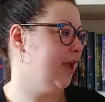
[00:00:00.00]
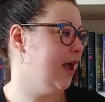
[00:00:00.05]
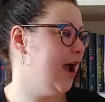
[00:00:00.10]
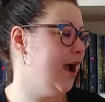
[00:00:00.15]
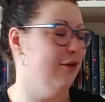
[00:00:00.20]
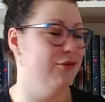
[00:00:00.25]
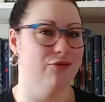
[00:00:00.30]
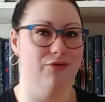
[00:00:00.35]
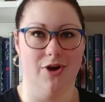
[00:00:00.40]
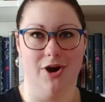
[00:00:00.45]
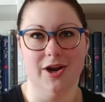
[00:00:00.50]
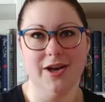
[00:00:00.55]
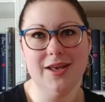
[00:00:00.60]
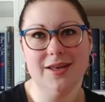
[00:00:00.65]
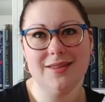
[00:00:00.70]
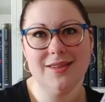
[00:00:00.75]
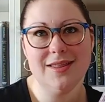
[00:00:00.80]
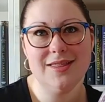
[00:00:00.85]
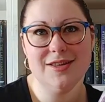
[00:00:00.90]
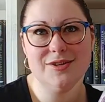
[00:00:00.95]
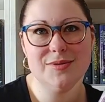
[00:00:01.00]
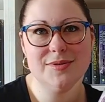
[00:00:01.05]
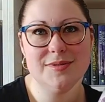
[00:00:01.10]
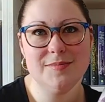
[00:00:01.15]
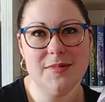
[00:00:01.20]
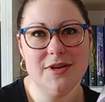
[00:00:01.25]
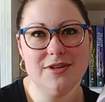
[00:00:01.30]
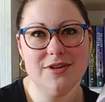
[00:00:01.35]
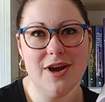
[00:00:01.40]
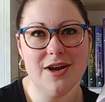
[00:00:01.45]
ironic that this was
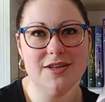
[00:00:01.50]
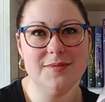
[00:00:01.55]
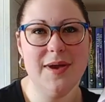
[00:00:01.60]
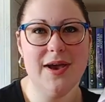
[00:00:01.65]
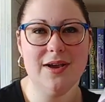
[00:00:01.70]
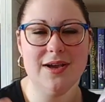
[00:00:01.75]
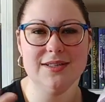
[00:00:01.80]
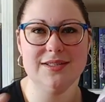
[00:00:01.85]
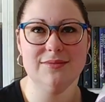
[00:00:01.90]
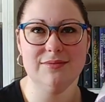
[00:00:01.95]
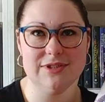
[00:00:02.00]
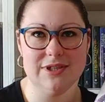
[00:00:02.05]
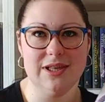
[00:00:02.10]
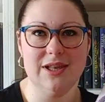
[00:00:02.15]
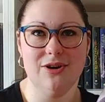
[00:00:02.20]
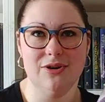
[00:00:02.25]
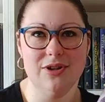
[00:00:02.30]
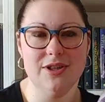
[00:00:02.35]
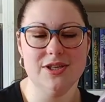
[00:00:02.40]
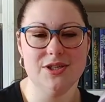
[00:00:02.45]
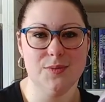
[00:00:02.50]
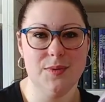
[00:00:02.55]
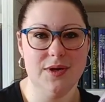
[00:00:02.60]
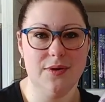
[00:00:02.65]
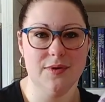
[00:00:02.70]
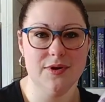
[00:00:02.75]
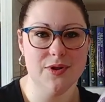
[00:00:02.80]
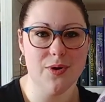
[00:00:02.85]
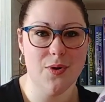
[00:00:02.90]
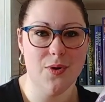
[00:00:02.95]
being talked about because it was literally this week
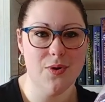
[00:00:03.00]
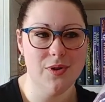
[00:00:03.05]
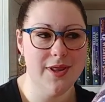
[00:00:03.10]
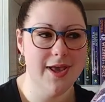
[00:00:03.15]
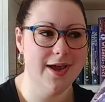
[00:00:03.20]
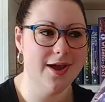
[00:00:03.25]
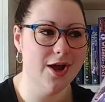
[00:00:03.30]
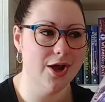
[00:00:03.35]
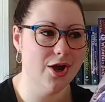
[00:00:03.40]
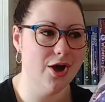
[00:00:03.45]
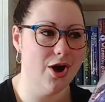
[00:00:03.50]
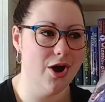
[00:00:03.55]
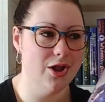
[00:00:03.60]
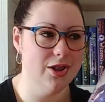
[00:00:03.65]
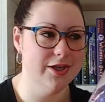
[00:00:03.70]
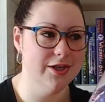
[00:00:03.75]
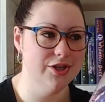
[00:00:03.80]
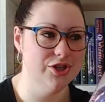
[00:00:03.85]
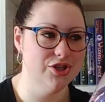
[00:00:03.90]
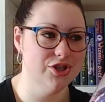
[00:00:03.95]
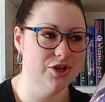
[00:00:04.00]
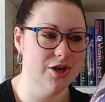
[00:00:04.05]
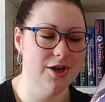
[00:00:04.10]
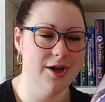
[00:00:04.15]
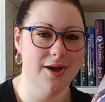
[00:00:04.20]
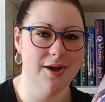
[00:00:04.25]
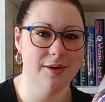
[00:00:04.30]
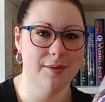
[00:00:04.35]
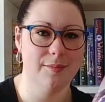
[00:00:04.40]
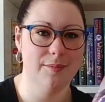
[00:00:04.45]
where the whole like college
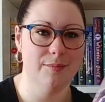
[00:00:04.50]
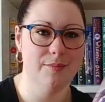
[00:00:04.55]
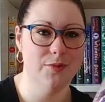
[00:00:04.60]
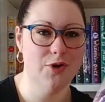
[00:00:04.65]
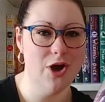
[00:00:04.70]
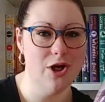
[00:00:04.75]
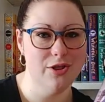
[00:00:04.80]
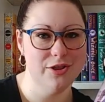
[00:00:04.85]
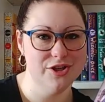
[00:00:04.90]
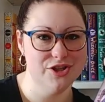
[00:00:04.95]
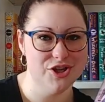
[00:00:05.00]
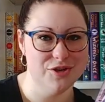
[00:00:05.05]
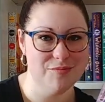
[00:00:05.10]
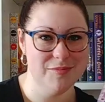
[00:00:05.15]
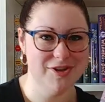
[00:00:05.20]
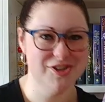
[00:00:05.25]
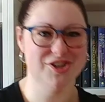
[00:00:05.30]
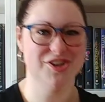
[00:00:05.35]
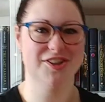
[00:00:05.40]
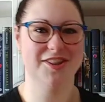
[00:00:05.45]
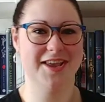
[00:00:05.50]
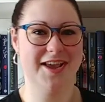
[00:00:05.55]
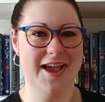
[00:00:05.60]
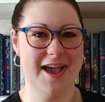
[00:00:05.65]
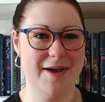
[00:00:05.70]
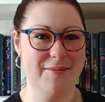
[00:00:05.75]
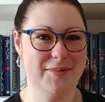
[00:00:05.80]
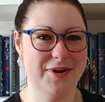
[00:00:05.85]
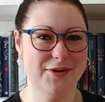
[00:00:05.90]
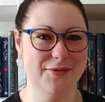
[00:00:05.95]
uh, college admission thing
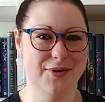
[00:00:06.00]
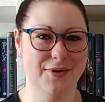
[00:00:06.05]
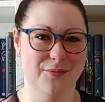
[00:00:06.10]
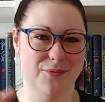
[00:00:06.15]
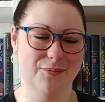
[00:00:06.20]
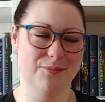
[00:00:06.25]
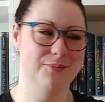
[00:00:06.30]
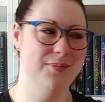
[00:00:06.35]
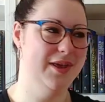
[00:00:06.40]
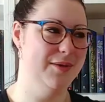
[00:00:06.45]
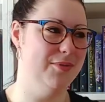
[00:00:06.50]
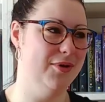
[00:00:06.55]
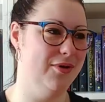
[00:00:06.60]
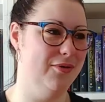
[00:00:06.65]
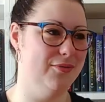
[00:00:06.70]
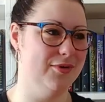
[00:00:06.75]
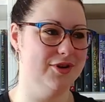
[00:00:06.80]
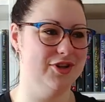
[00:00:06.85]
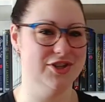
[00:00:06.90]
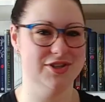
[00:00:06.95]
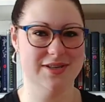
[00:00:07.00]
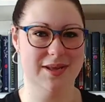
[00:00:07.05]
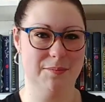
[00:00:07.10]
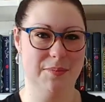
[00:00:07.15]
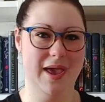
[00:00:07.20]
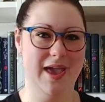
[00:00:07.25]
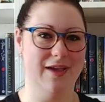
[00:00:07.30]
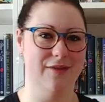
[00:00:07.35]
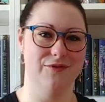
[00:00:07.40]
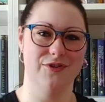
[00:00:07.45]
happening where people were just like
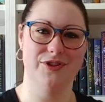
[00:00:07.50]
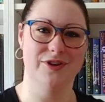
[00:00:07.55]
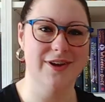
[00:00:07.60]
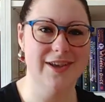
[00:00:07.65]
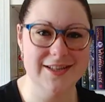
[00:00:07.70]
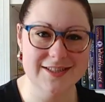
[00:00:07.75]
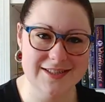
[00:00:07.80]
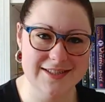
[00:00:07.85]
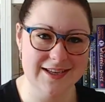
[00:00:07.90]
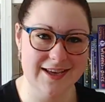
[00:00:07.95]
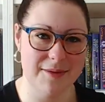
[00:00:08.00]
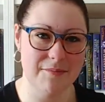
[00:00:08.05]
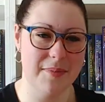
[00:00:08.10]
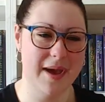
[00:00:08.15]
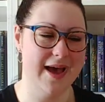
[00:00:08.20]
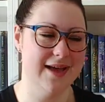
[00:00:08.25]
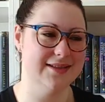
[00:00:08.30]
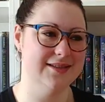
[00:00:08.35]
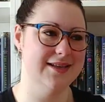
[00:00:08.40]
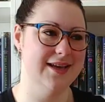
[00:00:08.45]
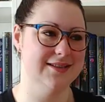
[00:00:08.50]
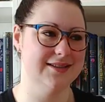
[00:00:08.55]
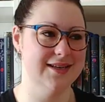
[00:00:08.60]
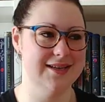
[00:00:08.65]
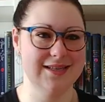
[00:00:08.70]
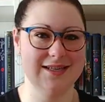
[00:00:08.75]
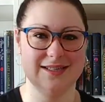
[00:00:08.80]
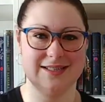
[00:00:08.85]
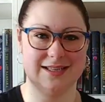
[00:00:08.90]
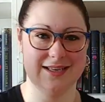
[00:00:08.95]
paying for their kids to get past the
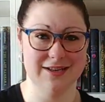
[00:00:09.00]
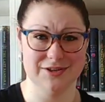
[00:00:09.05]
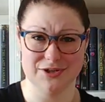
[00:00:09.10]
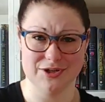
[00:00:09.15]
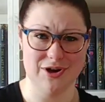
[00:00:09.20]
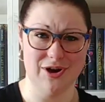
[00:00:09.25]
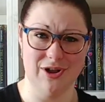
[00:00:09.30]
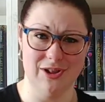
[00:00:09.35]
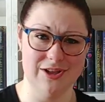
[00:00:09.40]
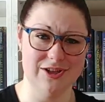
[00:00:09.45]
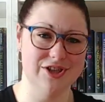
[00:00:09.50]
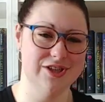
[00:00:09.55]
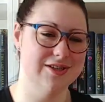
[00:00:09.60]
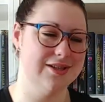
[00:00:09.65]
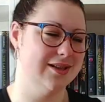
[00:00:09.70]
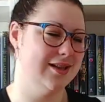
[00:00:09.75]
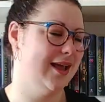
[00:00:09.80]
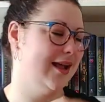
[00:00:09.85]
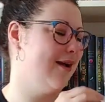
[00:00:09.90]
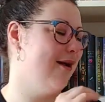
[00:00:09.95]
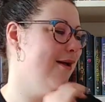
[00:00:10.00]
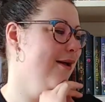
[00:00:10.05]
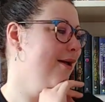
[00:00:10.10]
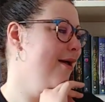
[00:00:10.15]
SATs and get into colleges. I'm like,